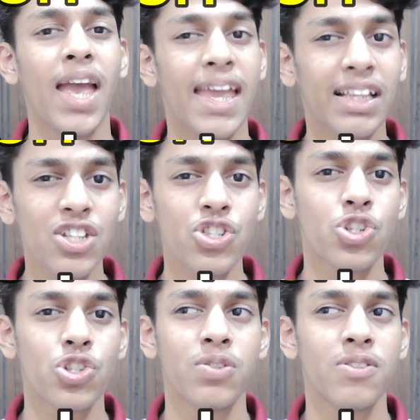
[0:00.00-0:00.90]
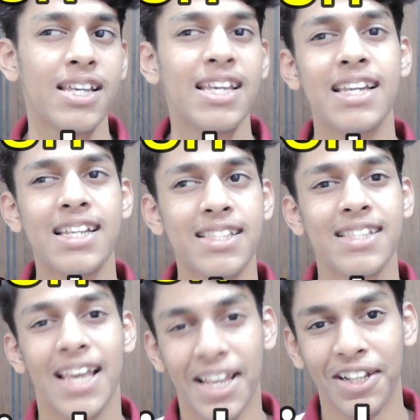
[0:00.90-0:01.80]
English
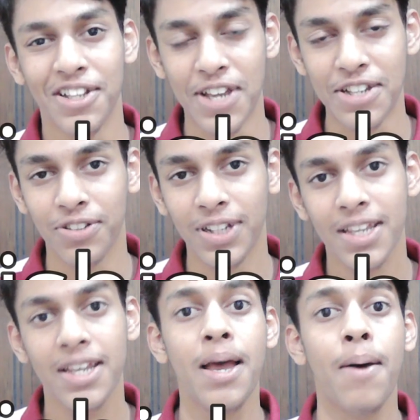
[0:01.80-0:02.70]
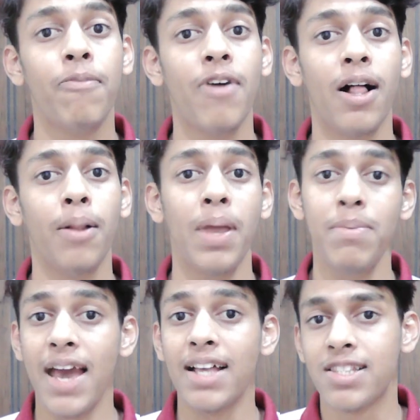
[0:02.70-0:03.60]
is English actually. Well,
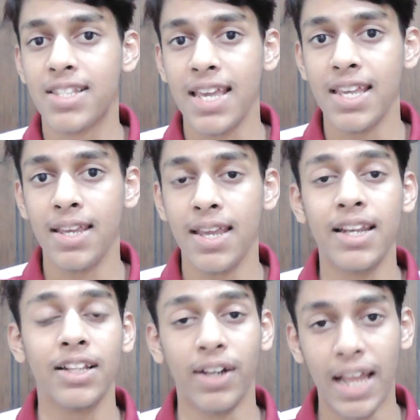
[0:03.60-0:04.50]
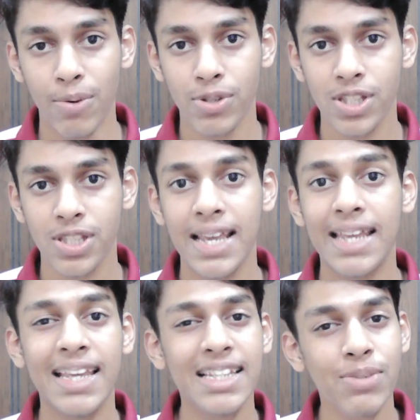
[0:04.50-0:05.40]
maybe I'll say in other languages.
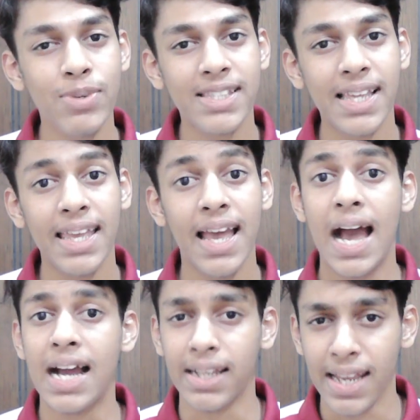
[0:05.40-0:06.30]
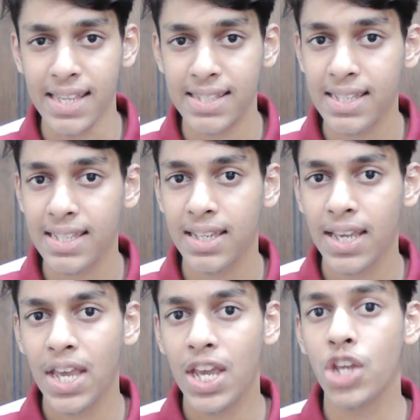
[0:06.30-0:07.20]
In Hindi we say angrezi,
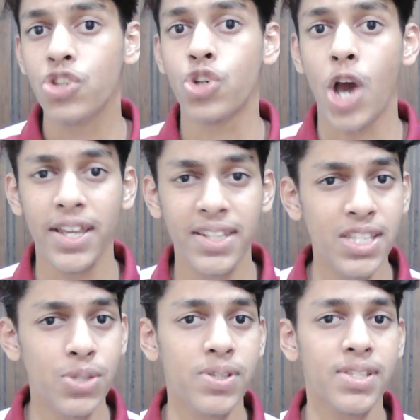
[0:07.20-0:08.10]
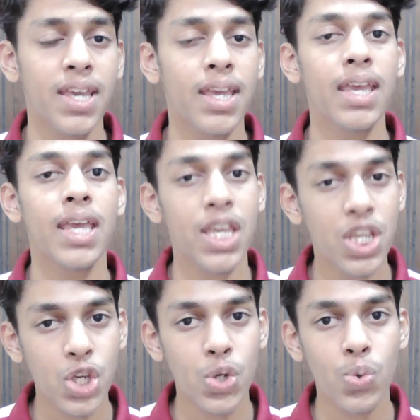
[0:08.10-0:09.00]
in Chinese we say
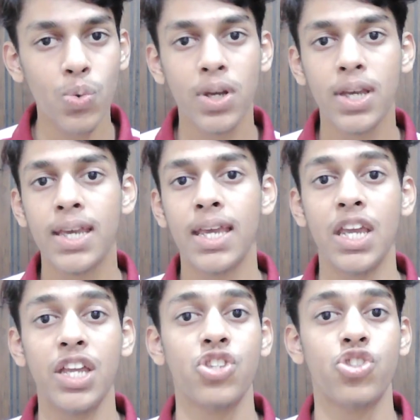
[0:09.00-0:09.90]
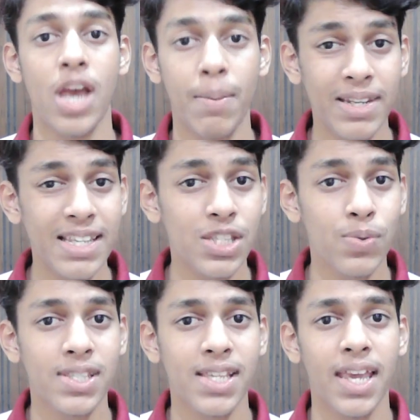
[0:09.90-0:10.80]
ingyu, in Japanese
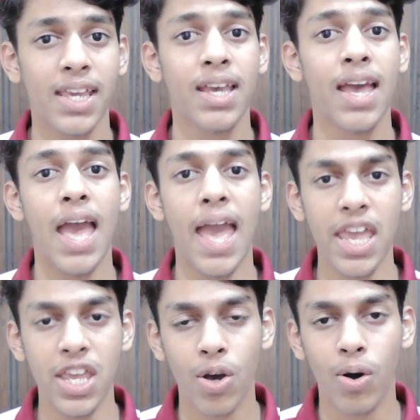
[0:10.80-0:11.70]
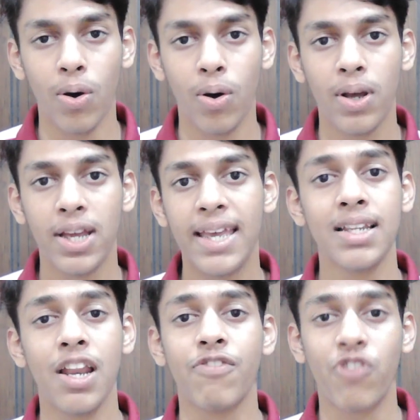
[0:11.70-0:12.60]
we say eigo,
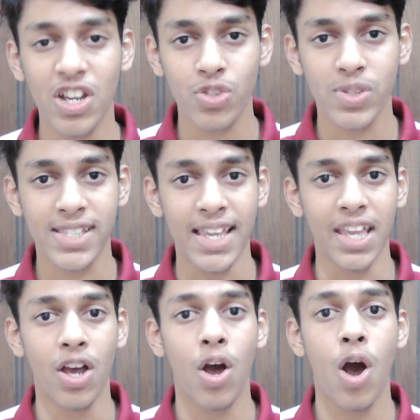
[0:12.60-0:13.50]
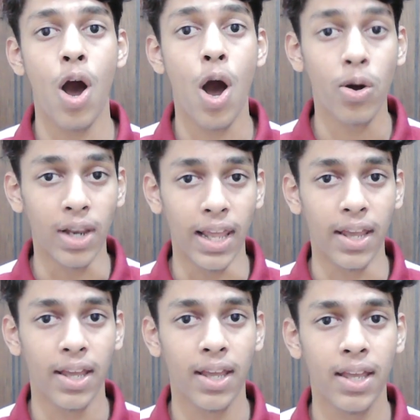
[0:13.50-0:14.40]
in French we say
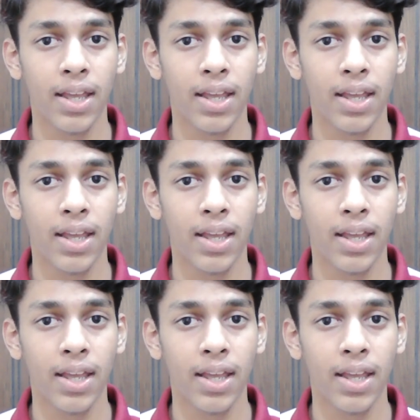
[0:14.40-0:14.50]
anglais,